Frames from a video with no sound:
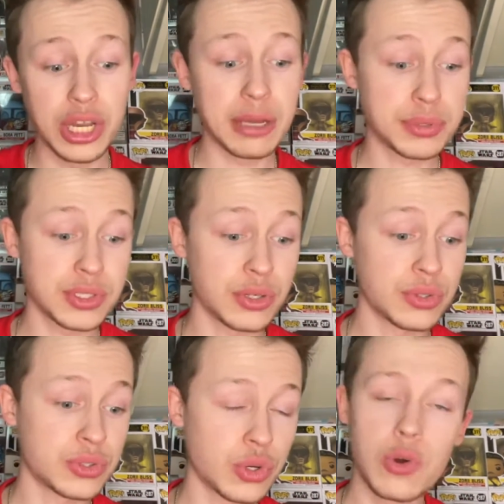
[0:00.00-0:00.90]

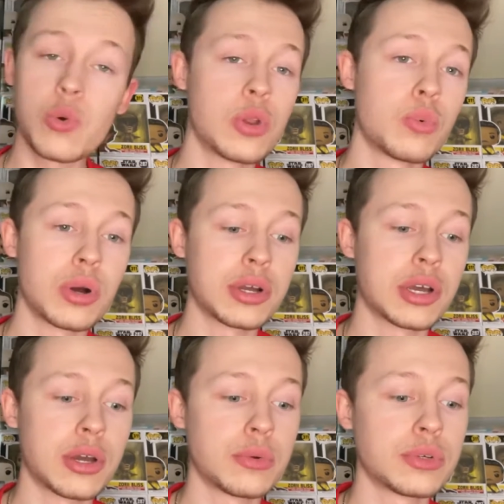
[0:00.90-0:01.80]
episodes all in one
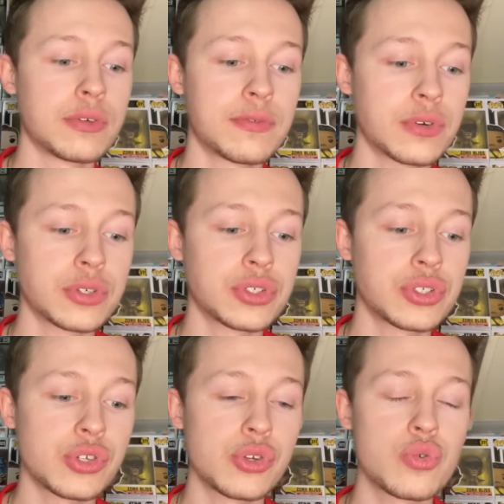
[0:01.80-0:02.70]
go for us
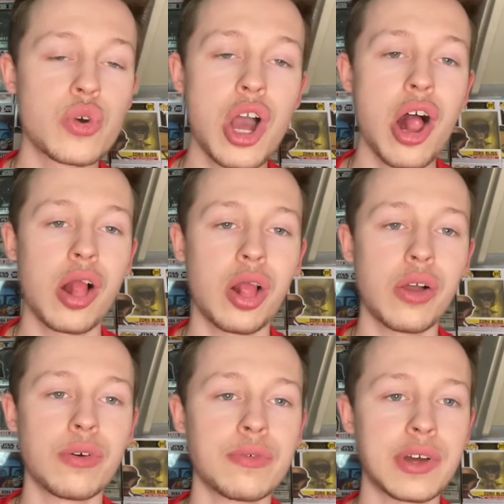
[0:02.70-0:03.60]
to
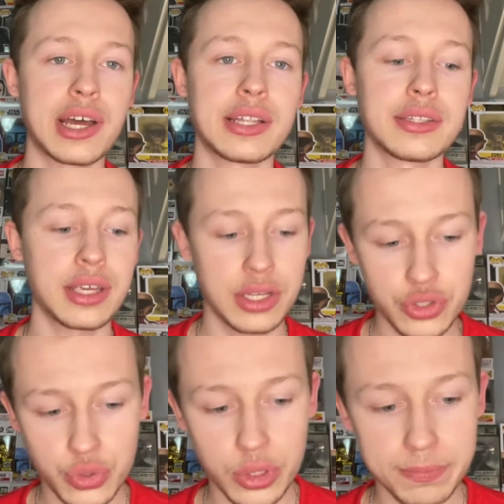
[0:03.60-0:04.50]
love and
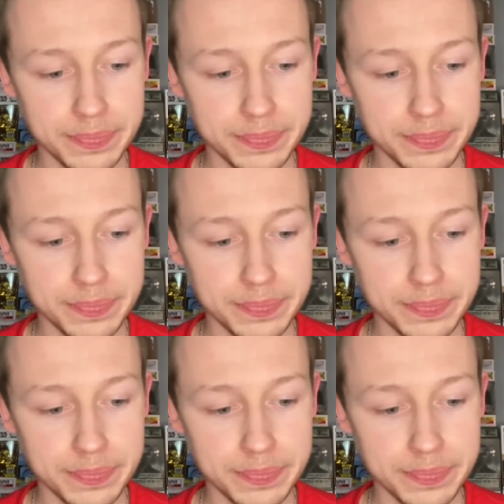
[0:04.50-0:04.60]
enjoy.